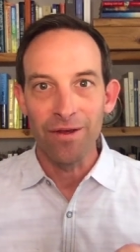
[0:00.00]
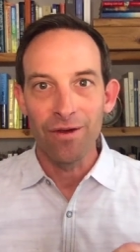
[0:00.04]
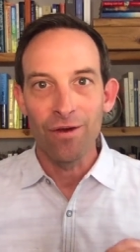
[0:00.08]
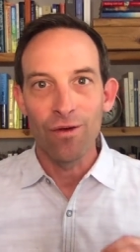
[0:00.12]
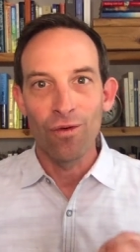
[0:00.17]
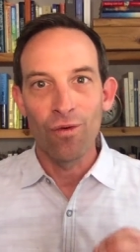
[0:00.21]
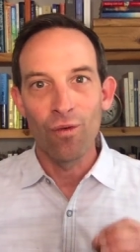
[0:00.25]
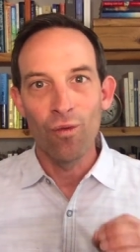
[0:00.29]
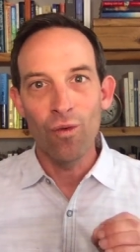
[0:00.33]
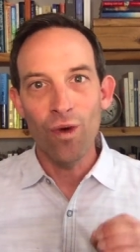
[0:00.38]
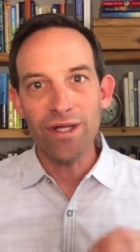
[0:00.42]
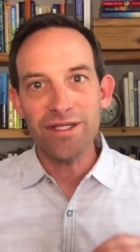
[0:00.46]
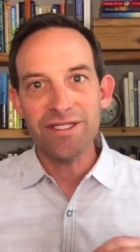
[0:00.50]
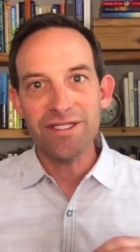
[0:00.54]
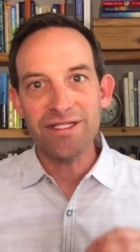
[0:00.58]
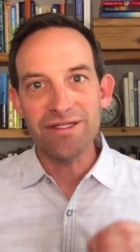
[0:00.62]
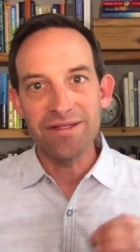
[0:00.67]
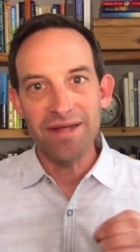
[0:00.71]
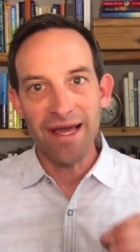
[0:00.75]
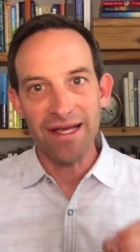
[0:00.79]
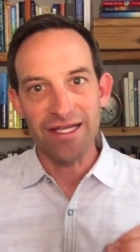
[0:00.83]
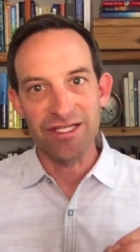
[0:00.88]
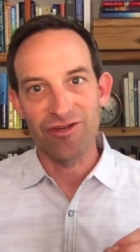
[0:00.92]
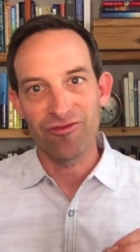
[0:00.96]
What's
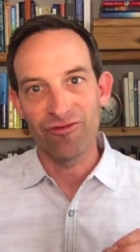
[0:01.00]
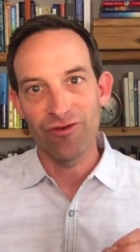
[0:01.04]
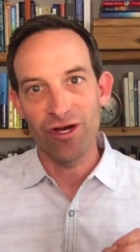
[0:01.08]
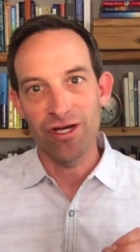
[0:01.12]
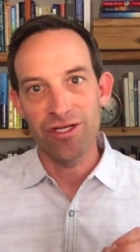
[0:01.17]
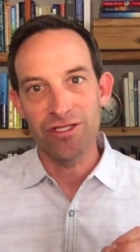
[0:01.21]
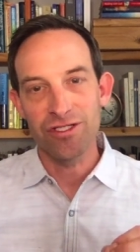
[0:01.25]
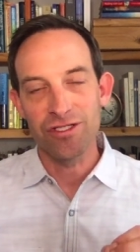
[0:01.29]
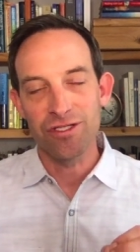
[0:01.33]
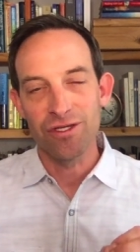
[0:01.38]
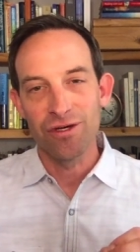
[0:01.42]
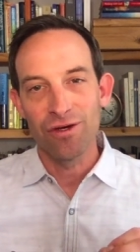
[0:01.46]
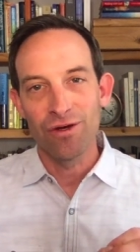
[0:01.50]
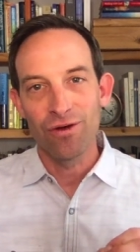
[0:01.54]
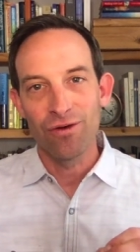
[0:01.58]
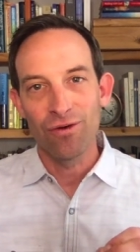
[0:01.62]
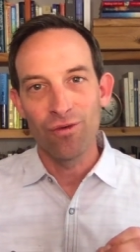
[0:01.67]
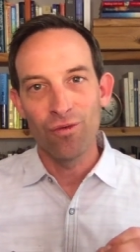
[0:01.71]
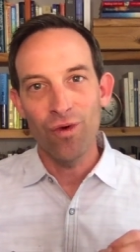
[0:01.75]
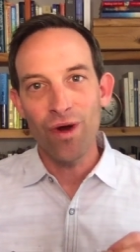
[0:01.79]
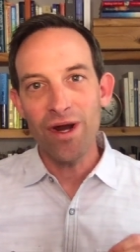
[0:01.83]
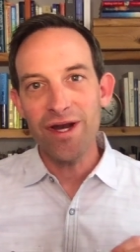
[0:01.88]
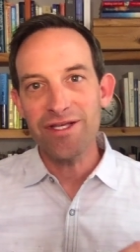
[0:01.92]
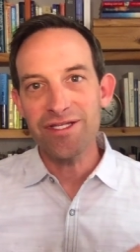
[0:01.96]
next for us?
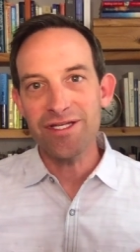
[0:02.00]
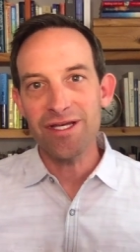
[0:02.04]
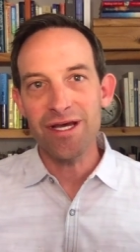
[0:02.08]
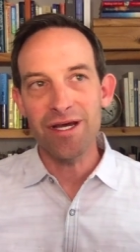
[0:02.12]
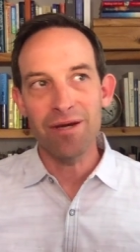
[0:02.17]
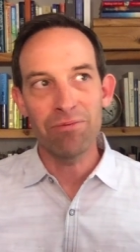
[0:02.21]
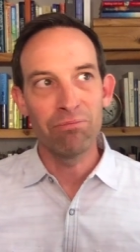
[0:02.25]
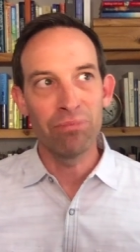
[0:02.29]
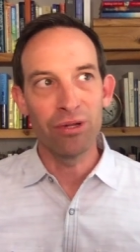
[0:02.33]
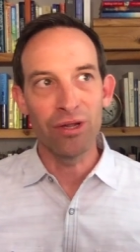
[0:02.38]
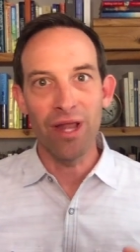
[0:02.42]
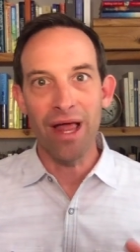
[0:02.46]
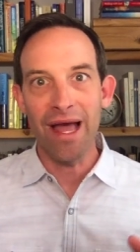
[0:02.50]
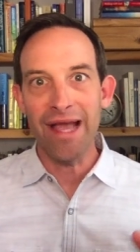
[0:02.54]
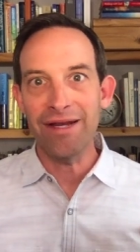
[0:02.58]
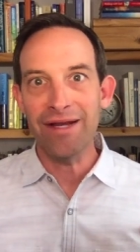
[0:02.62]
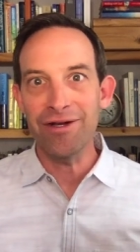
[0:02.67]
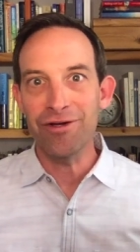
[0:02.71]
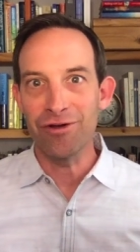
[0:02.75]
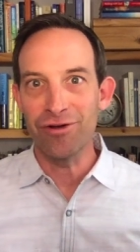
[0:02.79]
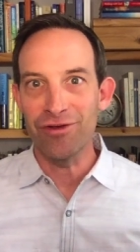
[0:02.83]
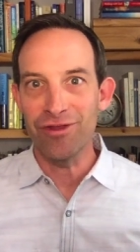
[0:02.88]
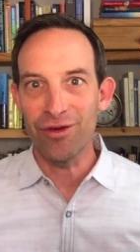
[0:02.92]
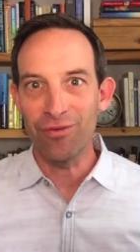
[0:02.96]
what is a
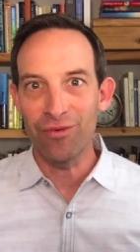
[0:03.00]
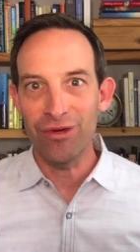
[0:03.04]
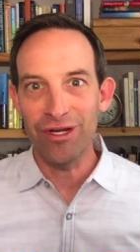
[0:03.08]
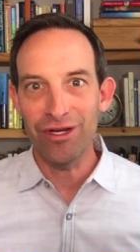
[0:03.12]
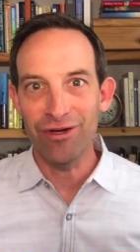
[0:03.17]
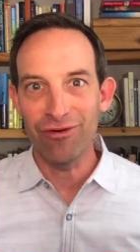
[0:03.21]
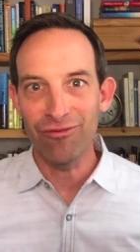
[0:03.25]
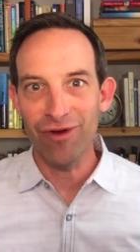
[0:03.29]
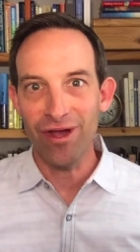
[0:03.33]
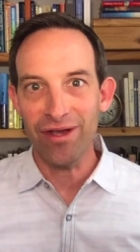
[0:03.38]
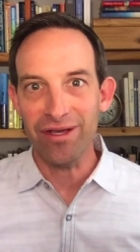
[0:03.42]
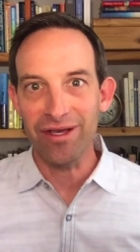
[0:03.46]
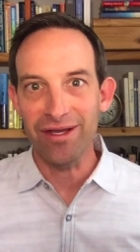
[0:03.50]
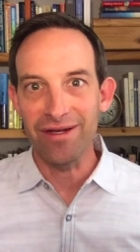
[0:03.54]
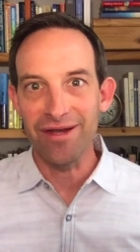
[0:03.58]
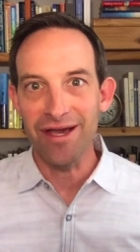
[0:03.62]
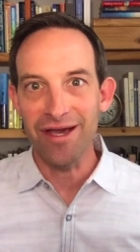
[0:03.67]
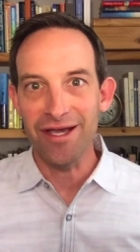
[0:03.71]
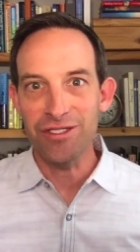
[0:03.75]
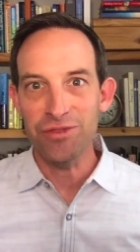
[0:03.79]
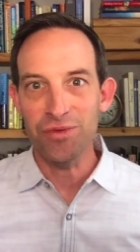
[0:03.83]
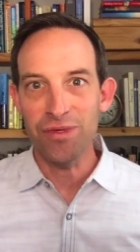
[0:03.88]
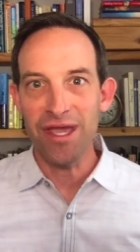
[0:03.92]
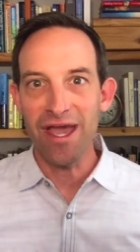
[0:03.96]
blinder that we didn't
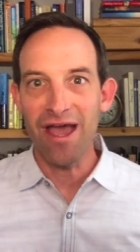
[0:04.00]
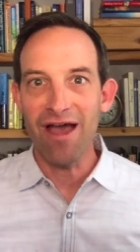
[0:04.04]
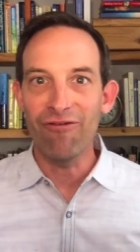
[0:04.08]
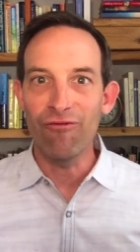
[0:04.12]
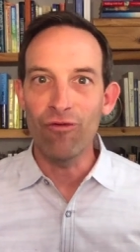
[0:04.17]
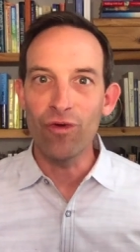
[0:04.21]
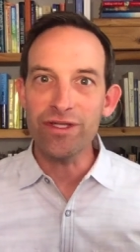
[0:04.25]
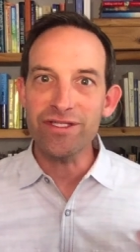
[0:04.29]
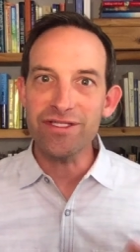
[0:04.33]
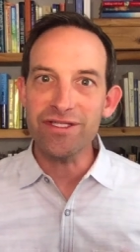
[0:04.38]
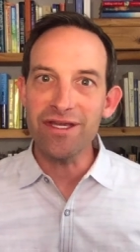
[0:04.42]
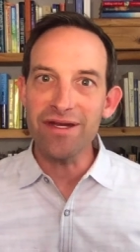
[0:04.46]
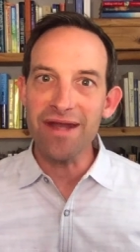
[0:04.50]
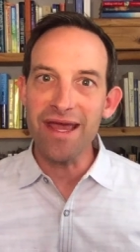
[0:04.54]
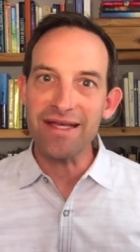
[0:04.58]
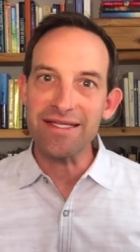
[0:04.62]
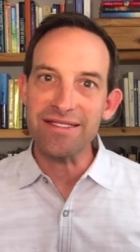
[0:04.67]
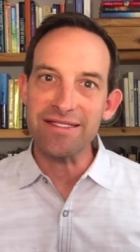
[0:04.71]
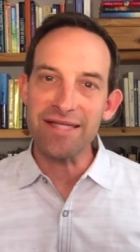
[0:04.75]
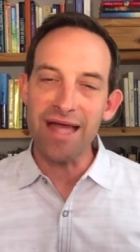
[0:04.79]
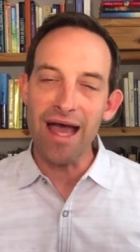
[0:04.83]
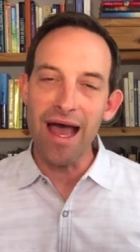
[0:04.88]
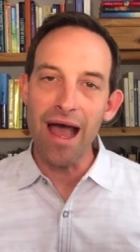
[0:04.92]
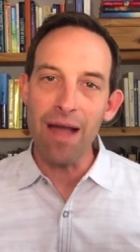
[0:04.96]
recognize we have? What's the
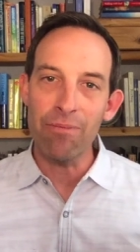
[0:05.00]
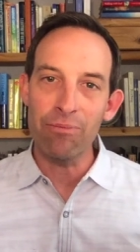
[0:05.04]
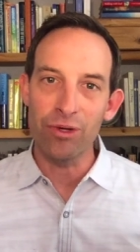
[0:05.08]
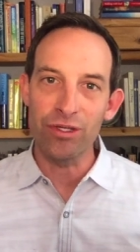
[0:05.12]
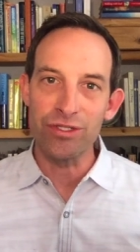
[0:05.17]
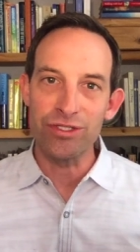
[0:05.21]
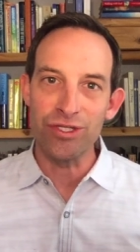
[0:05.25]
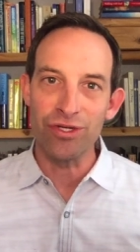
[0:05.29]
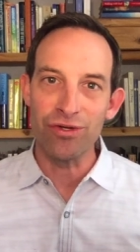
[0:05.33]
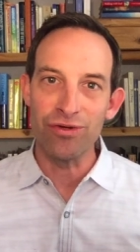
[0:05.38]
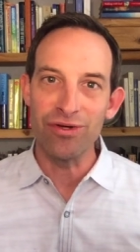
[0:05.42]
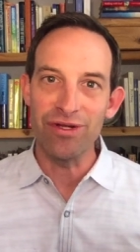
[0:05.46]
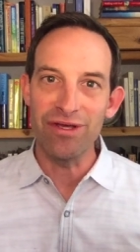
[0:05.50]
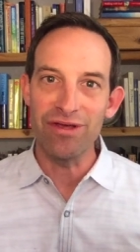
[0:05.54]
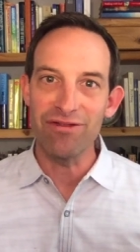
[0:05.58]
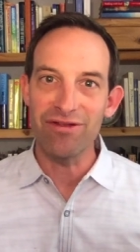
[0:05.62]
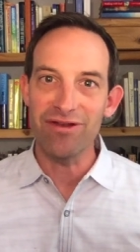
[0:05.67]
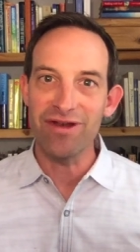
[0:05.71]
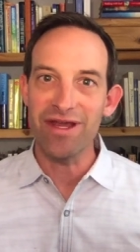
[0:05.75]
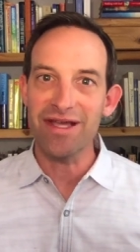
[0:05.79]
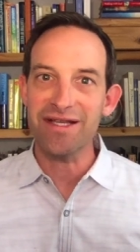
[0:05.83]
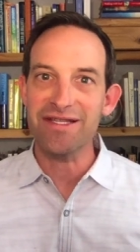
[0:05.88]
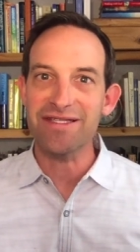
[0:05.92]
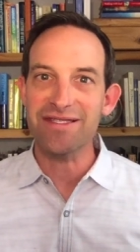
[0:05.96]
next opportunity, the
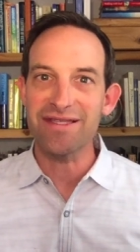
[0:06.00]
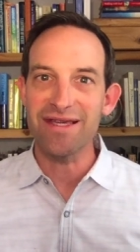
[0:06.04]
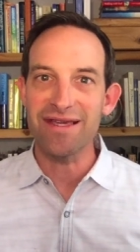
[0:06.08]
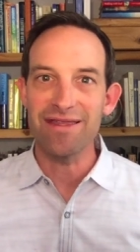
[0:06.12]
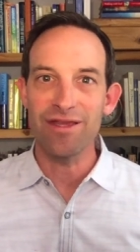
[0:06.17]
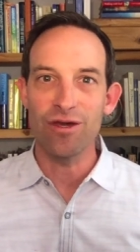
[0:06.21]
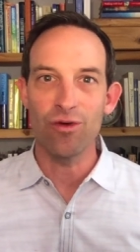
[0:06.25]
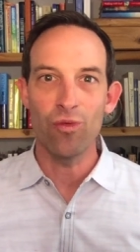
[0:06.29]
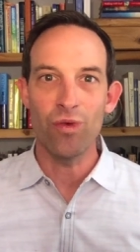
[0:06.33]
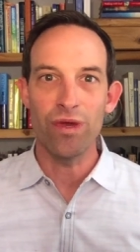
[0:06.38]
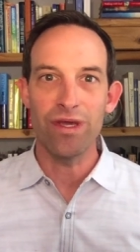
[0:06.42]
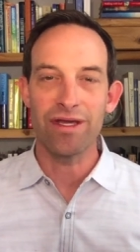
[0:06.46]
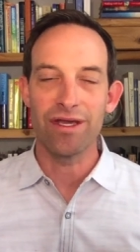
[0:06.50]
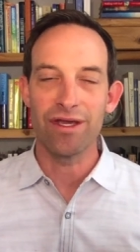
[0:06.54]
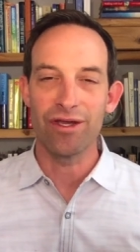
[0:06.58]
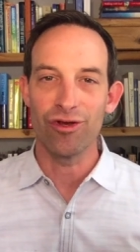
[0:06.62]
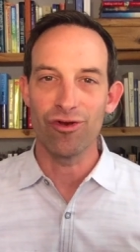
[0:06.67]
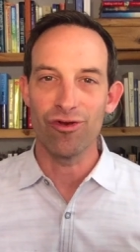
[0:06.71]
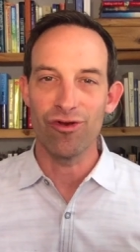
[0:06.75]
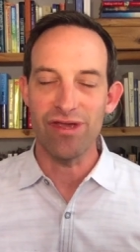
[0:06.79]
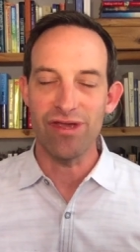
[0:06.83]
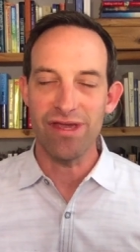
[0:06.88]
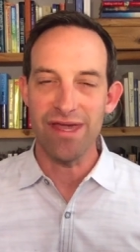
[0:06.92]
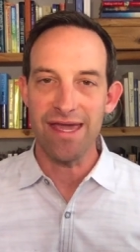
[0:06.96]
next thing that we can
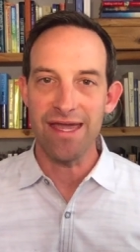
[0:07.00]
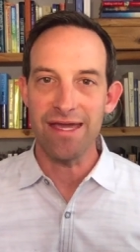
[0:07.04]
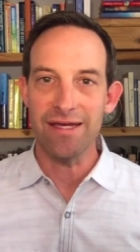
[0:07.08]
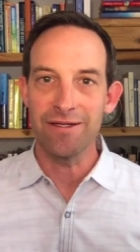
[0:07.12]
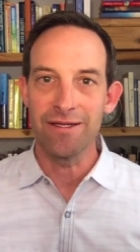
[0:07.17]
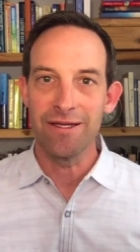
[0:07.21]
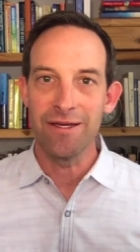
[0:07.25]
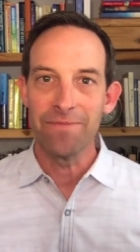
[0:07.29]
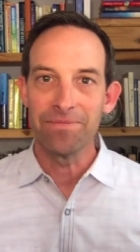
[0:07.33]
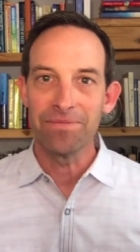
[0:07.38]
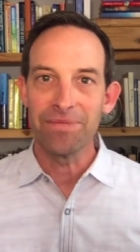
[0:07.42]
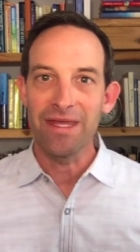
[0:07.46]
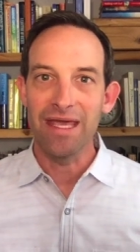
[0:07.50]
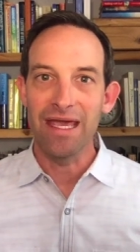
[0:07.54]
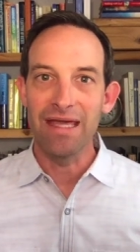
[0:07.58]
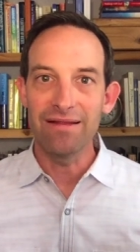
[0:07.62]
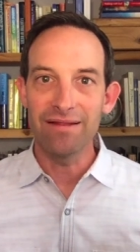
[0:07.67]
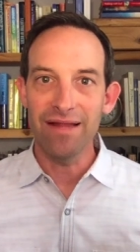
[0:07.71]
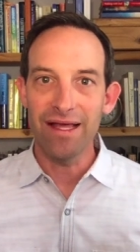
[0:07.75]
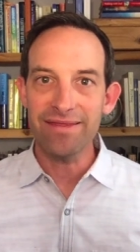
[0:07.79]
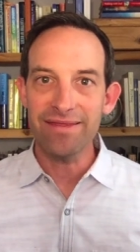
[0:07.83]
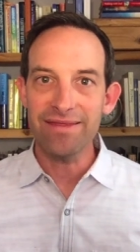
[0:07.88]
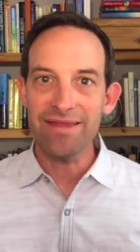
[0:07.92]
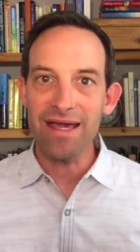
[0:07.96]
create? And
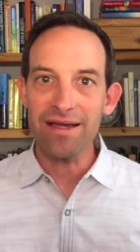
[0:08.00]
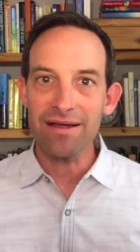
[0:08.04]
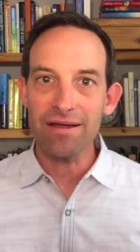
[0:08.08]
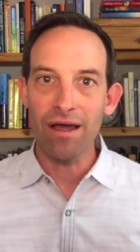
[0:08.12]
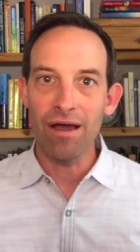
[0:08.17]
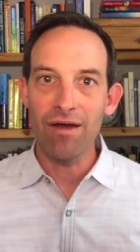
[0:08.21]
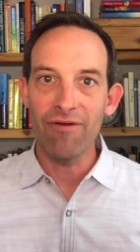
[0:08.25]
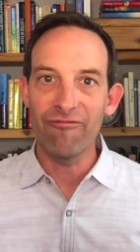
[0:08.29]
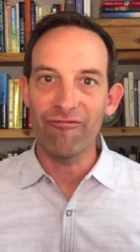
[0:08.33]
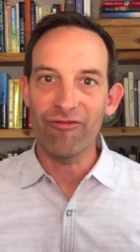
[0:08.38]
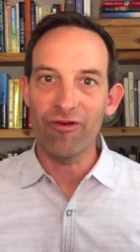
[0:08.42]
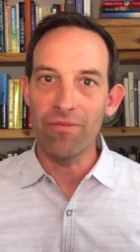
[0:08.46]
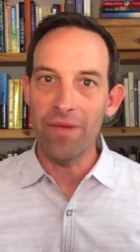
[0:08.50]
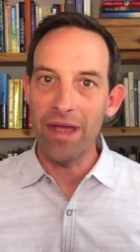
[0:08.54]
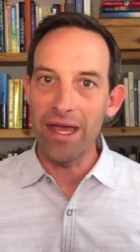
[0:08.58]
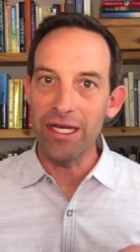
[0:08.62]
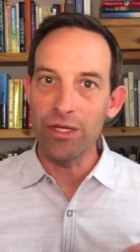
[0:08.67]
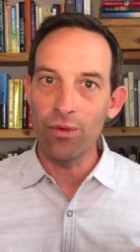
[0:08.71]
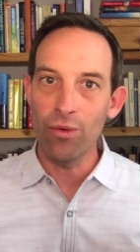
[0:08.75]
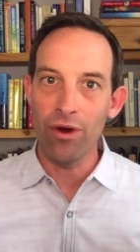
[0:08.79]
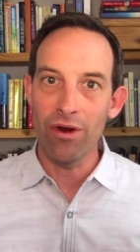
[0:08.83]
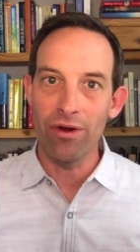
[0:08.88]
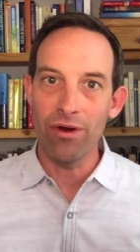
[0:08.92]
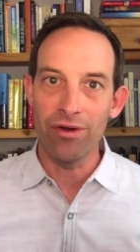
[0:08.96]
let that come from
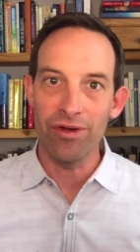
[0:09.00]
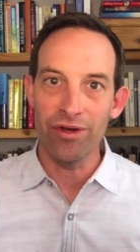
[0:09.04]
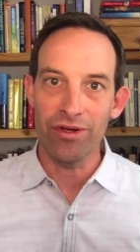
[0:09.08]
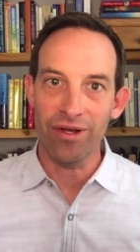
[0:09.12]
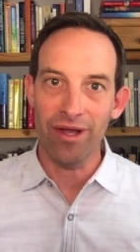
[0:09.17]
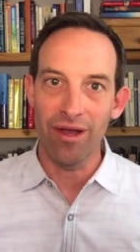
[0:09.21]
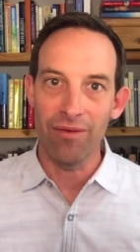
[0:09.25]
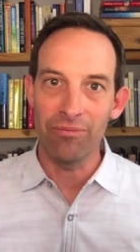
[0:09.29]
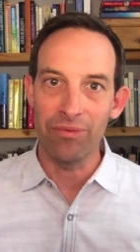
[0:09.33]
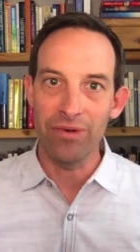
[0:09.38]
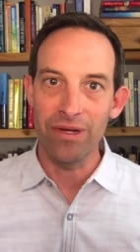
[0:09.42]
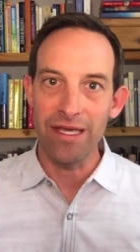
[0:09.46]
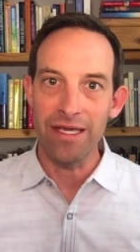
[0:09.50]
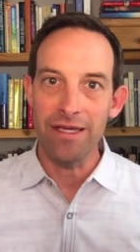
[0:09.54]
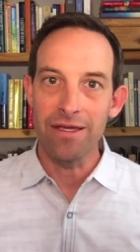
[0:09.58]
anywhere in your company.